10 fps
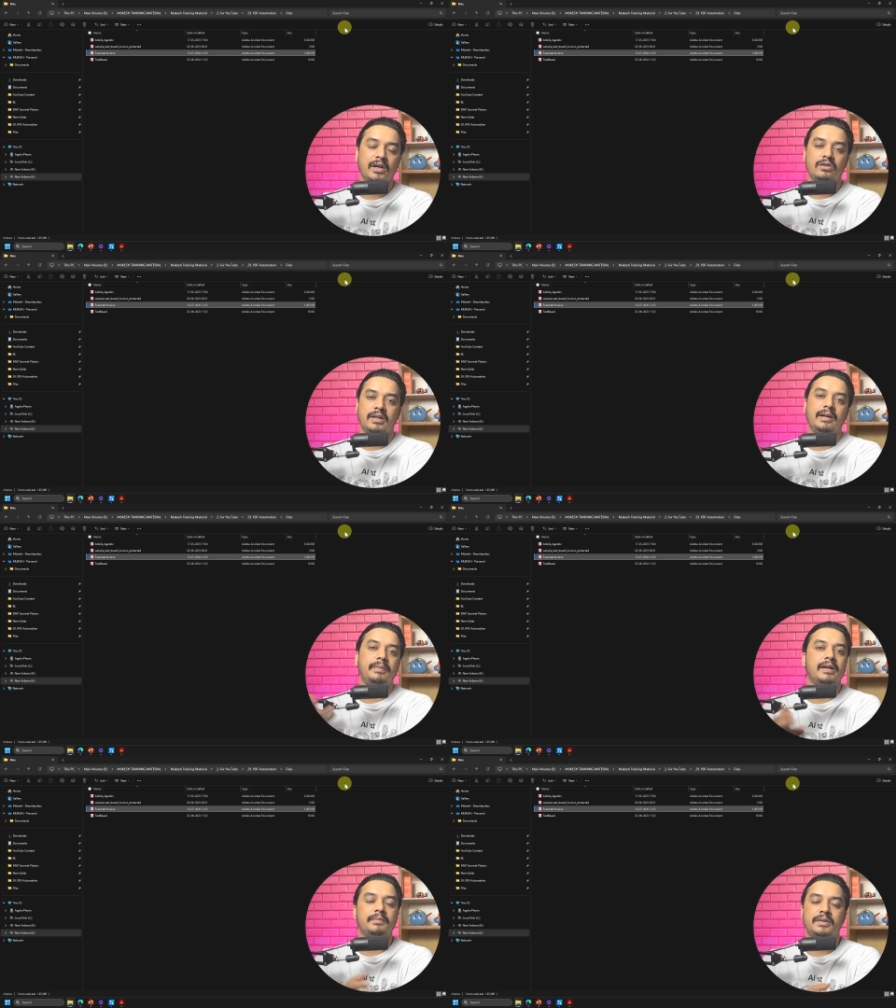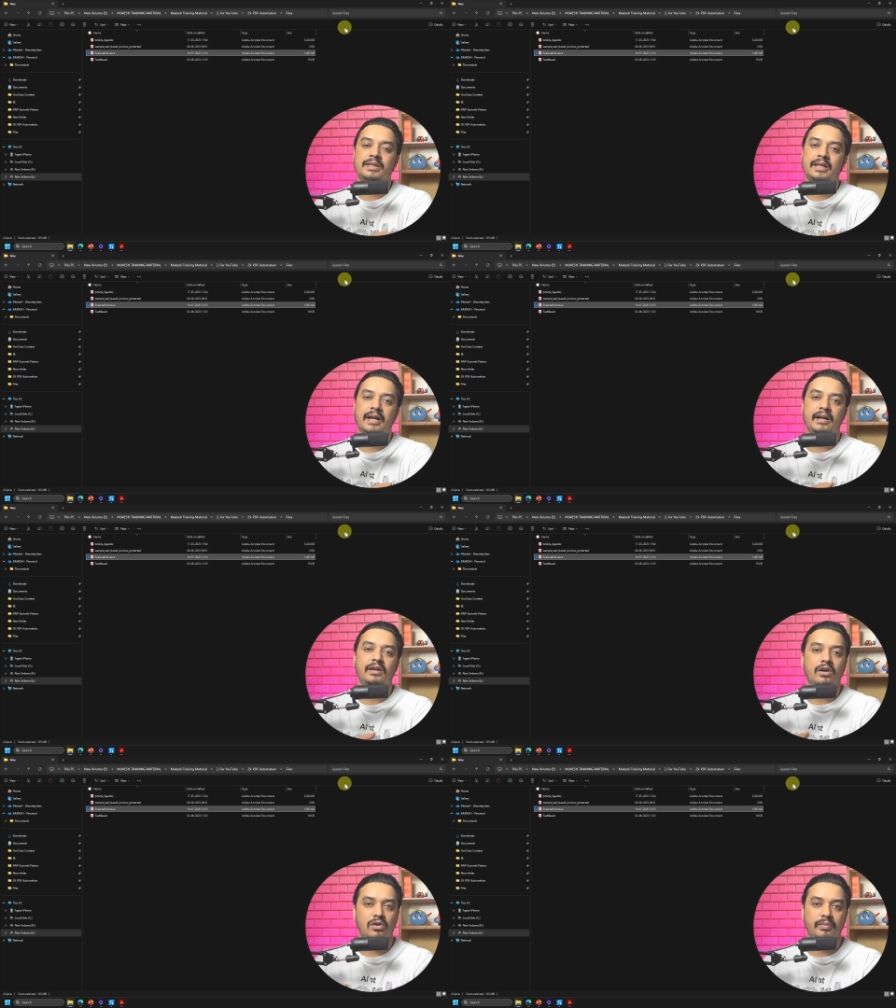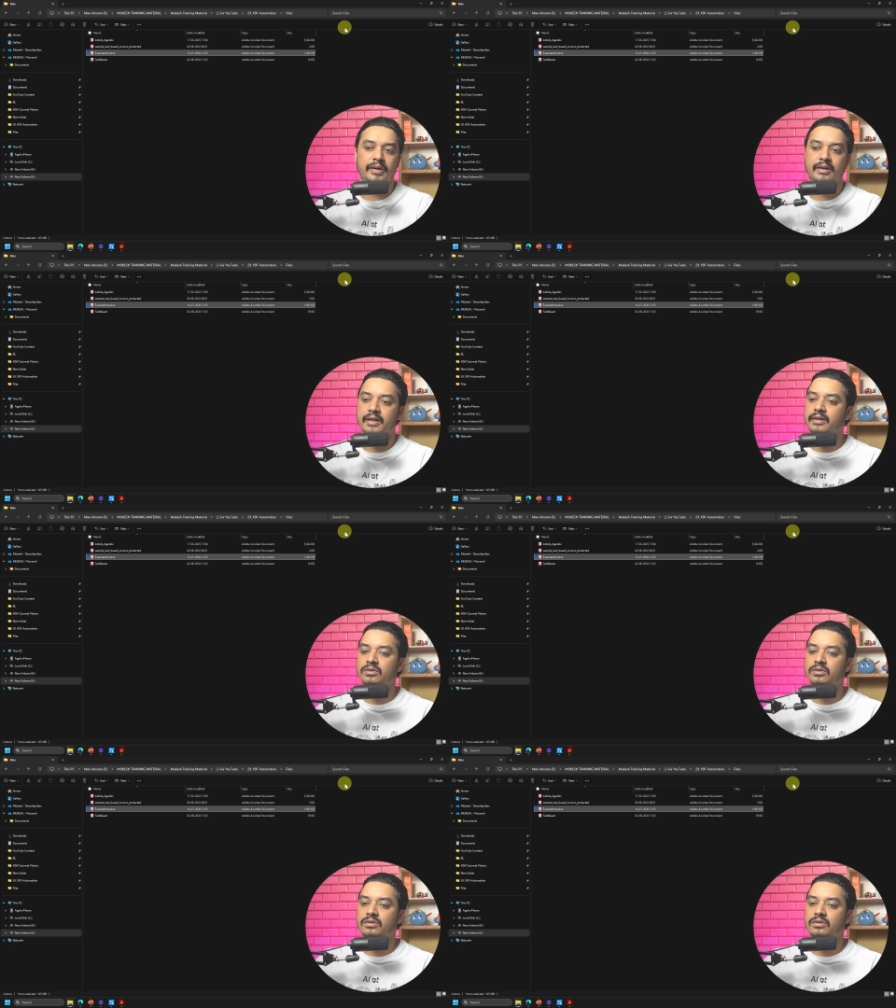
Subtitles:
That becomes a scanned document, right?